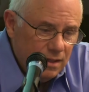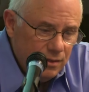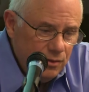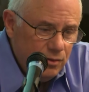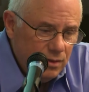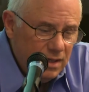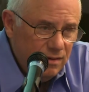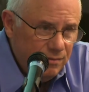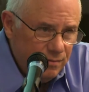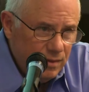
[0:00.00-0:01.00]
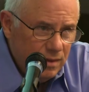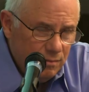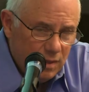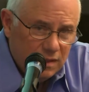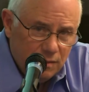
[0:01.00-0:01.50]
you could have
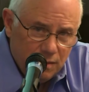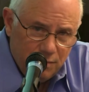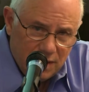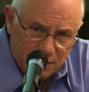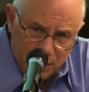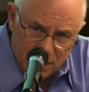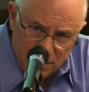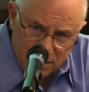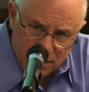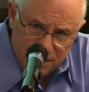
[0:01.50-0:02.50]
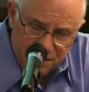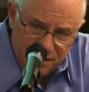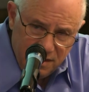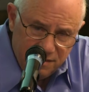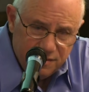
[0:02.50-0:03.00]
multiple
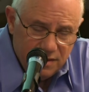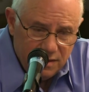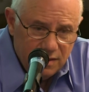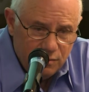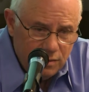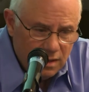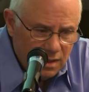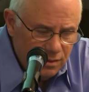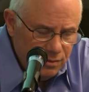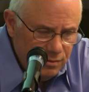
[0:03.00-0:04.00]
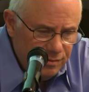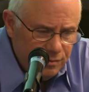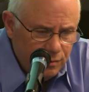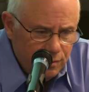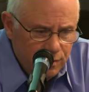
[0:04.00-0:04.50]
states, and that would allow you to
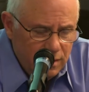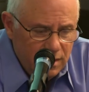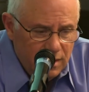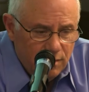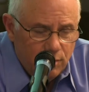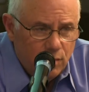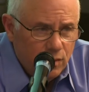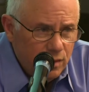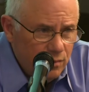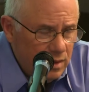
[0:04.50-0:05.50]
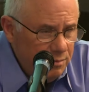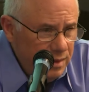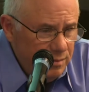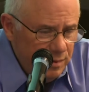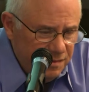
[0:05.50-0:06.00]
store more than 1
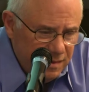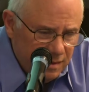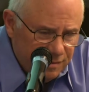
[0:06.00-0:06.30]
bit per cell.